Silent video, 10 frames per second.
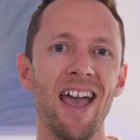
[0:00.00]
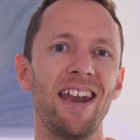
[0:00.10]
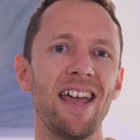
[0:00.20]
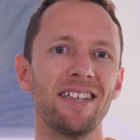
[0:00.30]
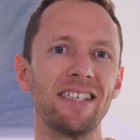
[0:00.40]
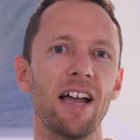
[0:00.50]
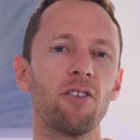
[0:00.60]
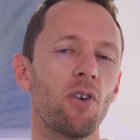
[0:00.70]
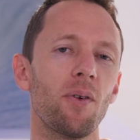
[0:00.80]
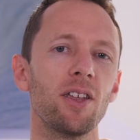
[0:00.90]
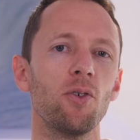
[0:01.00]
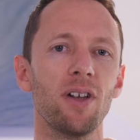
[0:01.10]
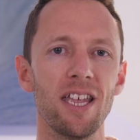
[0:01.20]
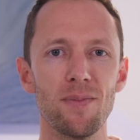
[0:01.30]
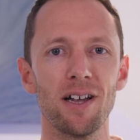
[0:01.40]
and how to start growing
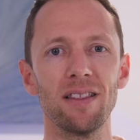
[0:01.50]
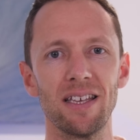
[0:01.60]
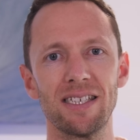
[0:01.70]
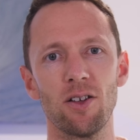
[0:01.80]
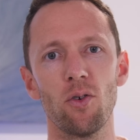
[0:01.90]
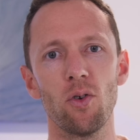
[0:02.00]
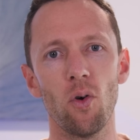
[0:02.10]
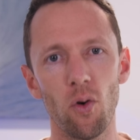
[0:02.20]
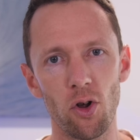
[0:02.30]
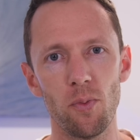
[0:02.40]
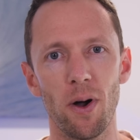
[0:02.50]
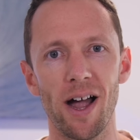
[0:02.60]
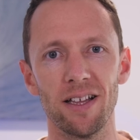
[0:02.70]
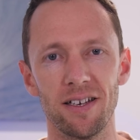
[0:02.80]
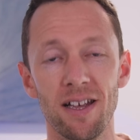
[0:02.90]
your email list on
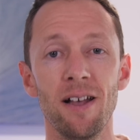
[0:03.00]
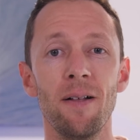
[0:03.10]
autopilot.